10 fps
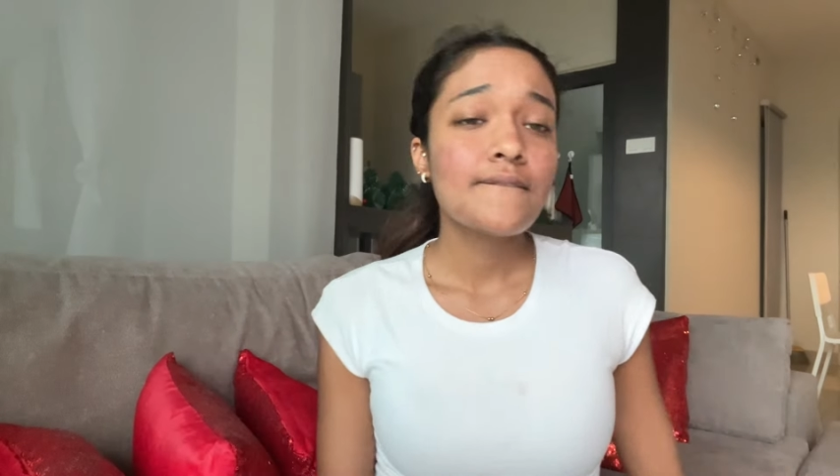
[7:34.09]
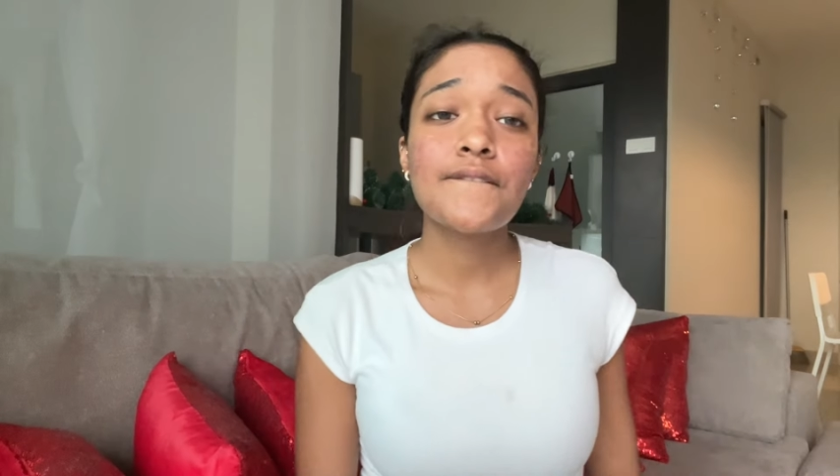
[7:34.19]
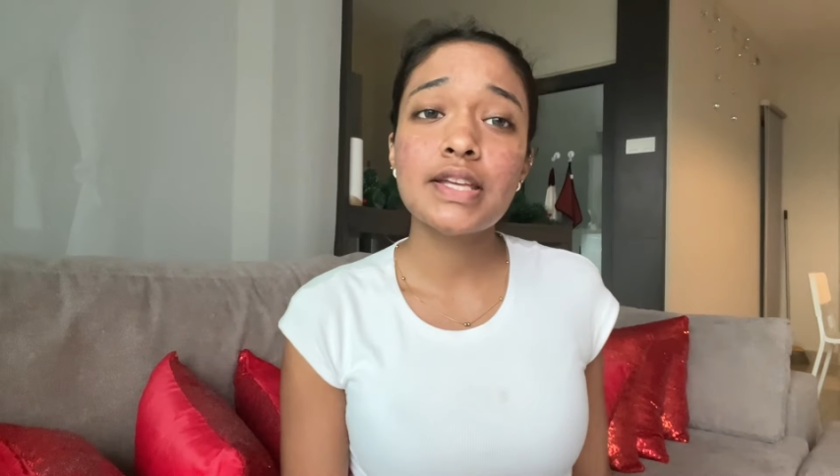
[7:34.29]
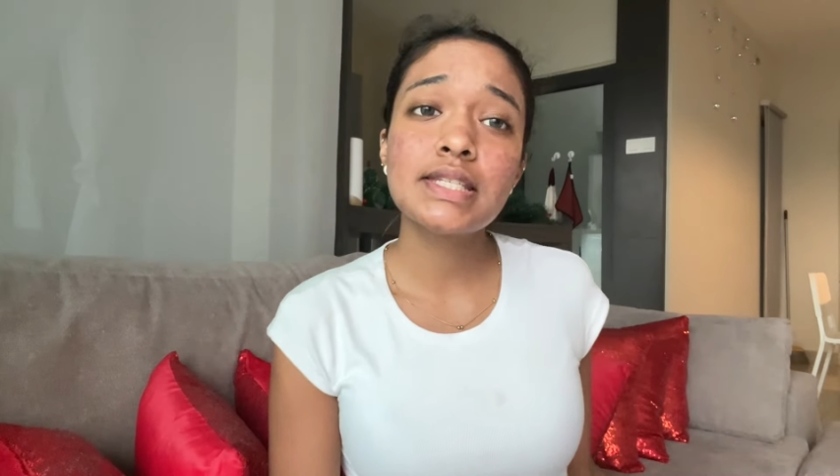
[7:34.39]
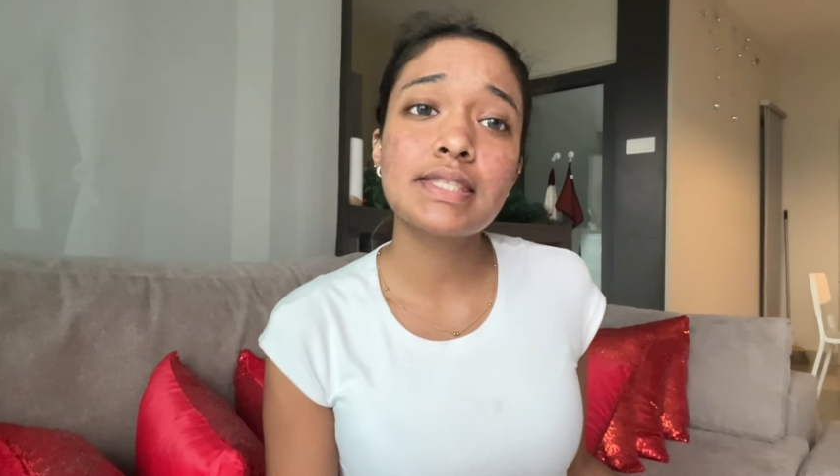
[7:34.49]

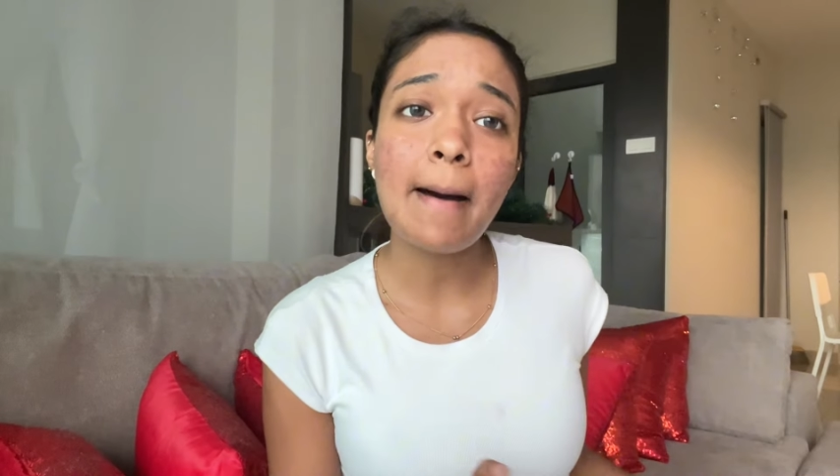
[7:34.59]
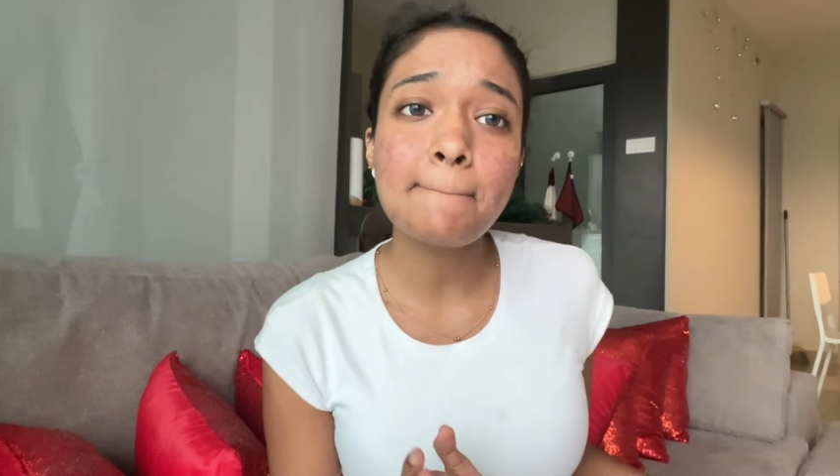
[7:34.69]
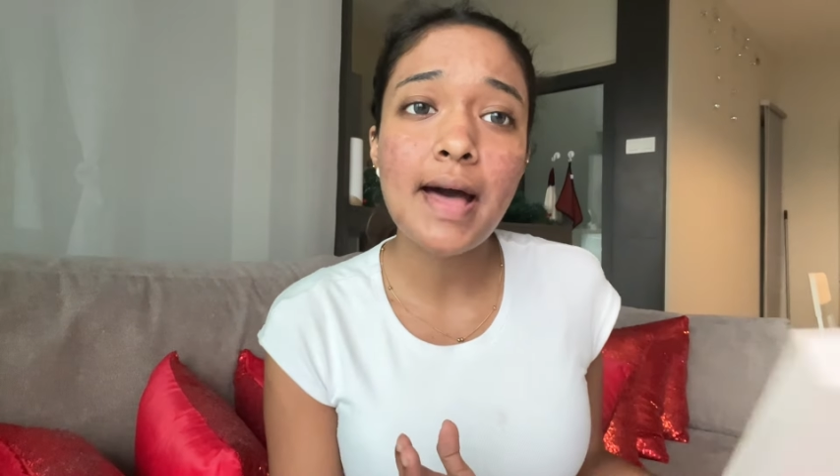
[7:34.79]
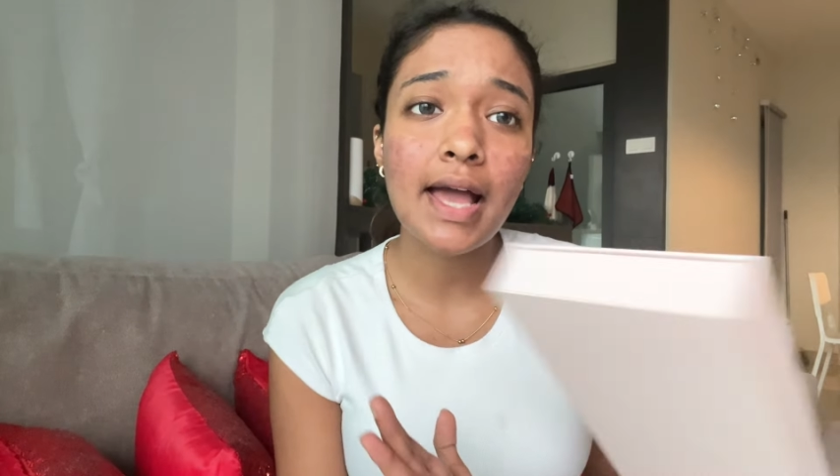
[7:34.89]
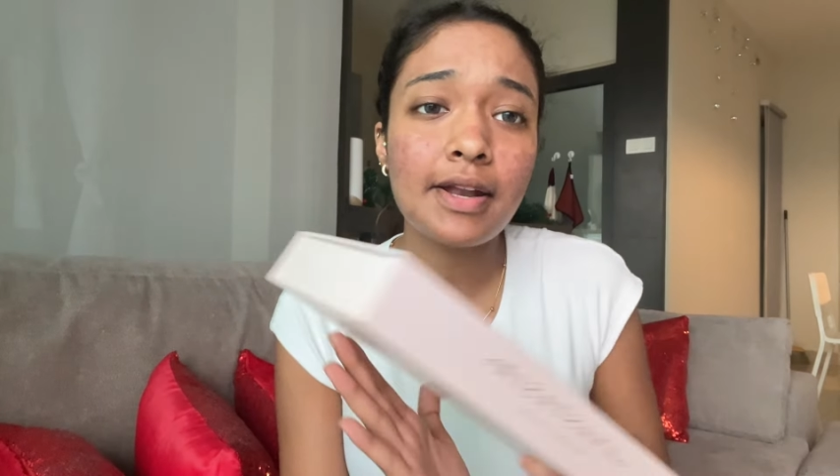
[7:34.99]
First up,
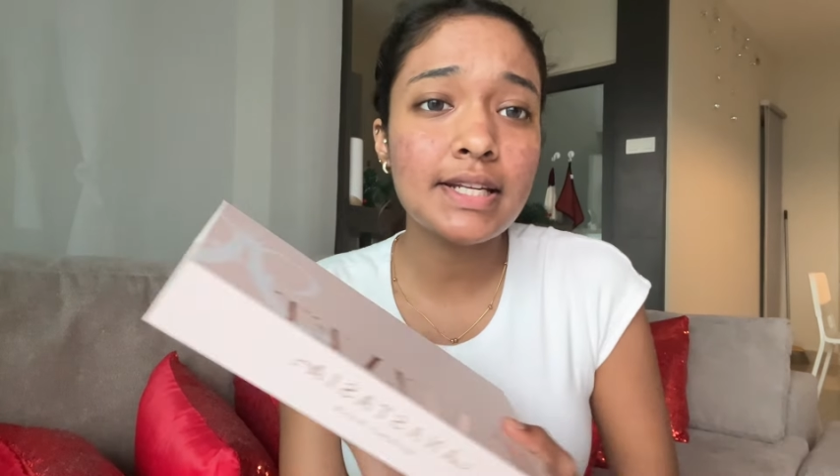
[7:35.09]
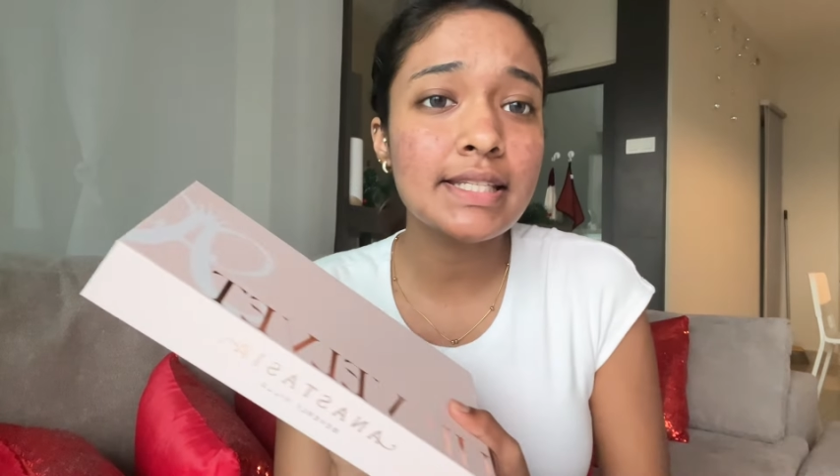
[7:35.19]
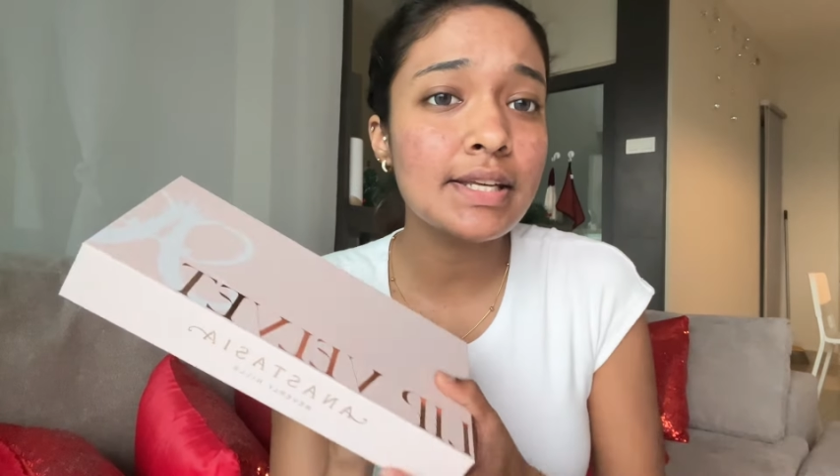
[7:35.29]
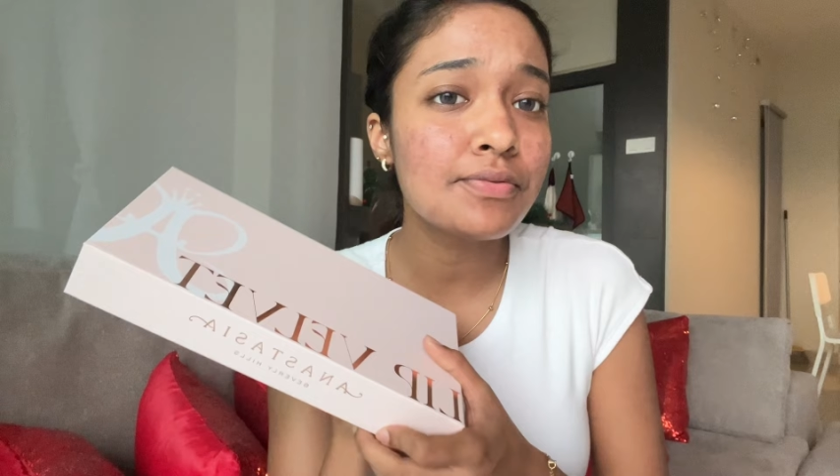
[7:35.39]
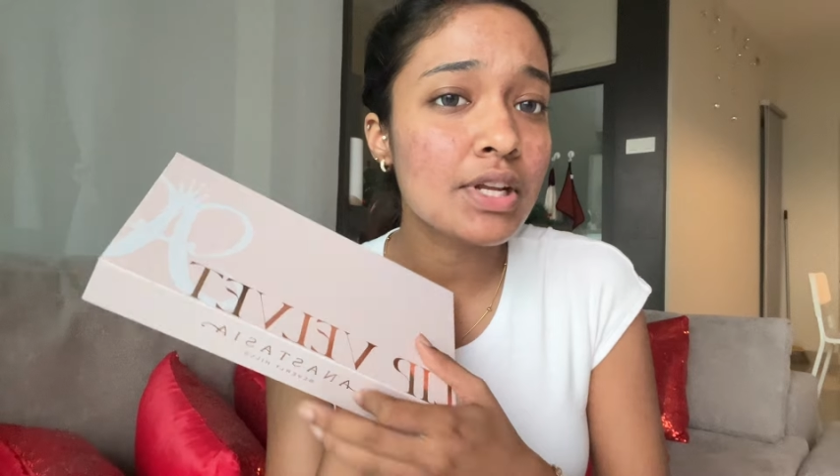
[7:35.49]
I
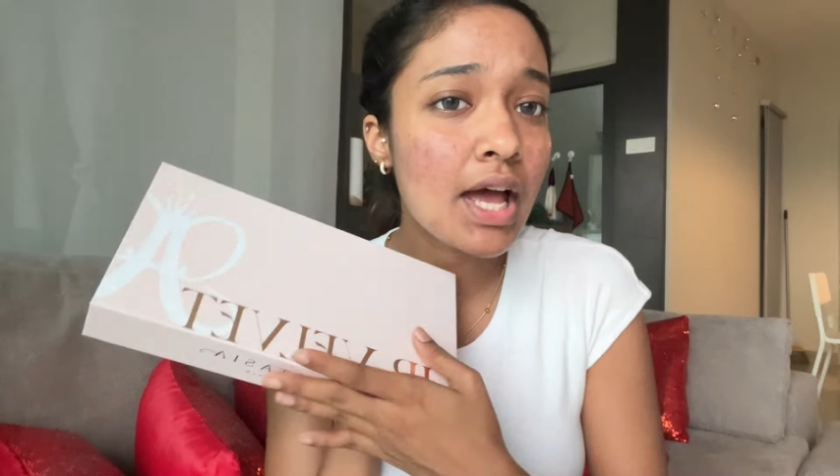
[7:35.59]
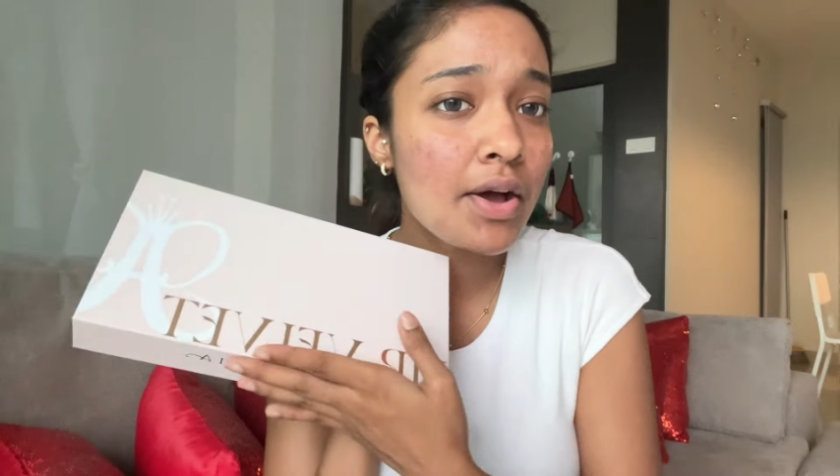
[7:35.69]
received